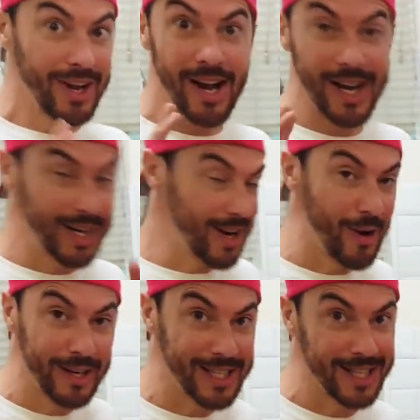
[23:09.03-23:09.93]
I had
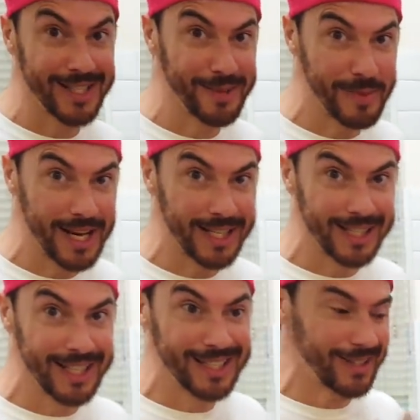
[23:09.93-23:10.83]
no intention of
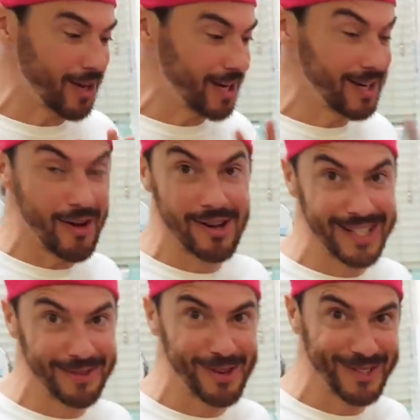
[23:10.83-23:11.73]
making this. I had no
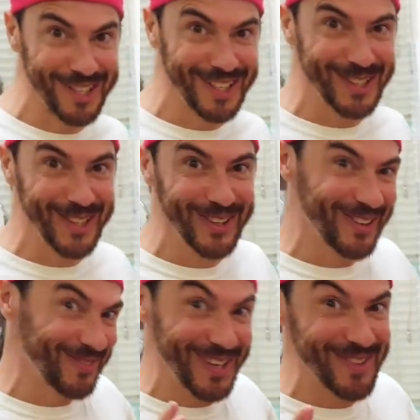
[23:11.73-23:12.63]
idea what I was going to
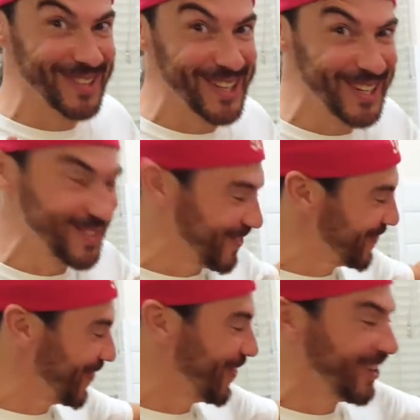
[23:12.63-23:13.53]
do. I've never done this
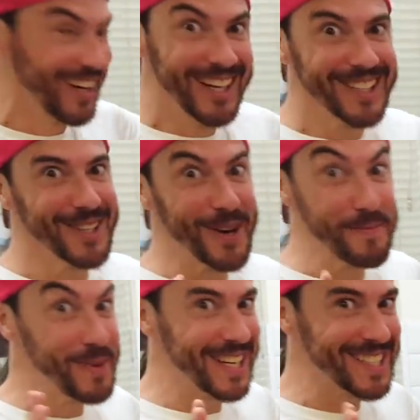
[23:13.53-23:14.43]
before. So the
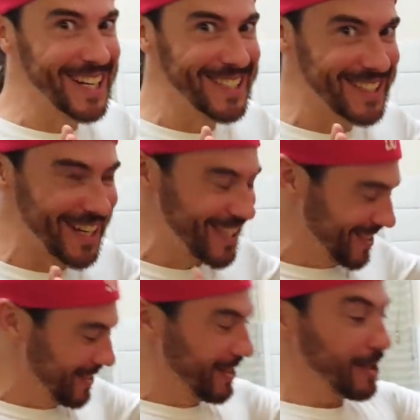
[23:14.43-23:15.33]
big taste
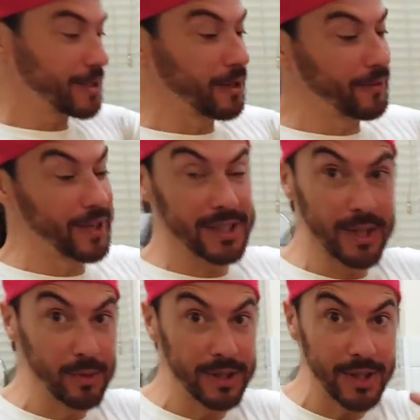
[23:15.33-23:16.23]
test. So the first
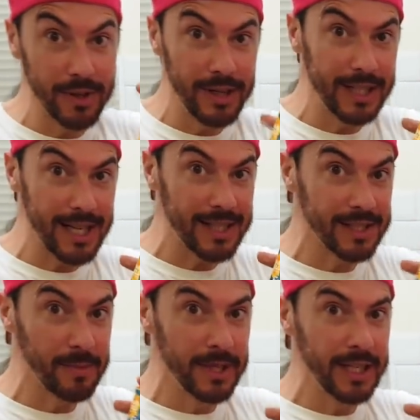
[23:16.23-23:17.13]
thing I want to do is add
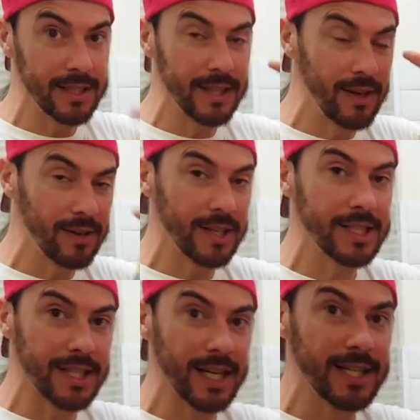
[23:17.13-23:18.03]
some of this. Now, like I
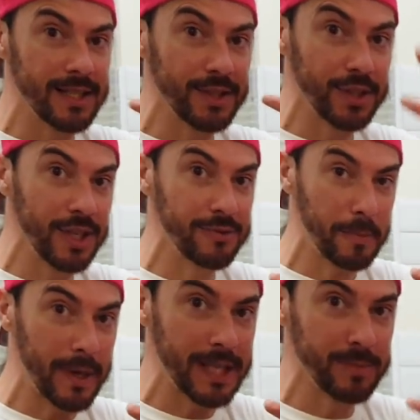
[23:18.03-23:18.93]
say, this is a cheese
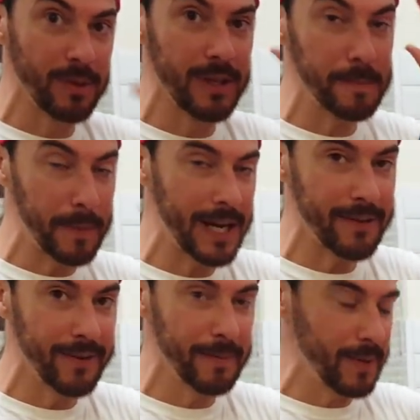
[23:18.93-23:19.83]
replacement. It's
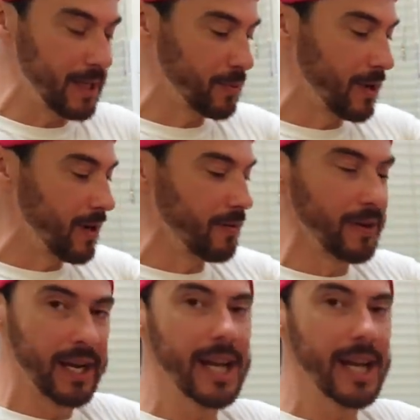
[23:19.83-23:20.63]
packed full of B12.